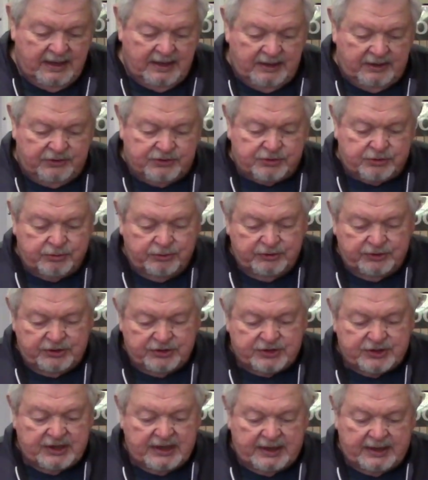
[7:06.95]
and screw
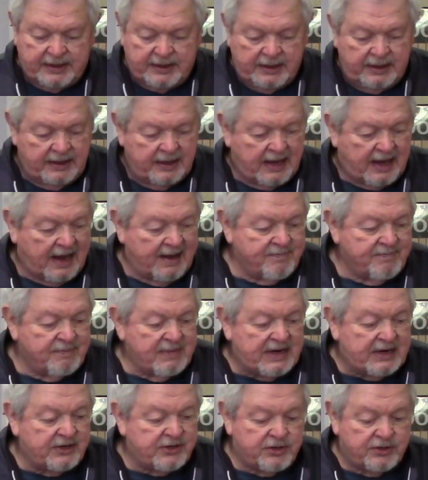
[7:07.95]
this in. I've
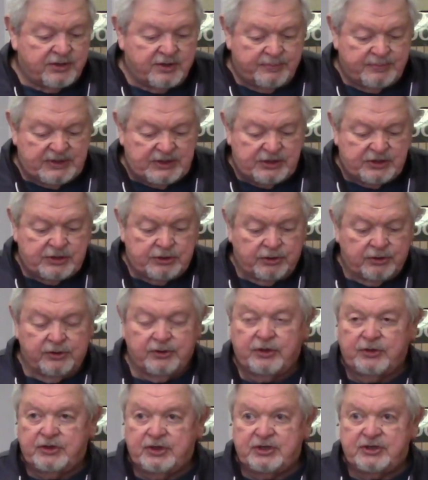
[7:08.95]
measured to be sure
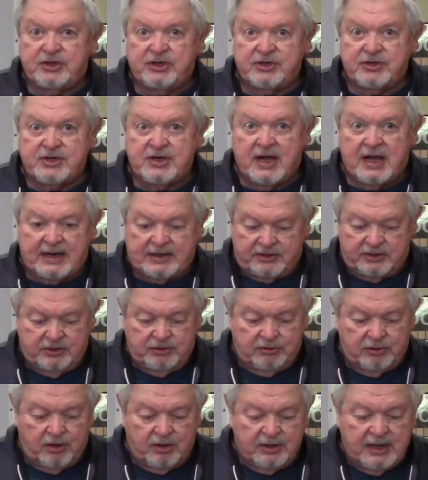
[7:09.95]
that this is not
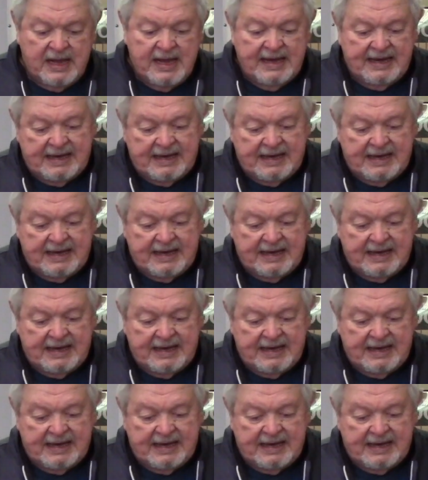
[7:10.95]
too long.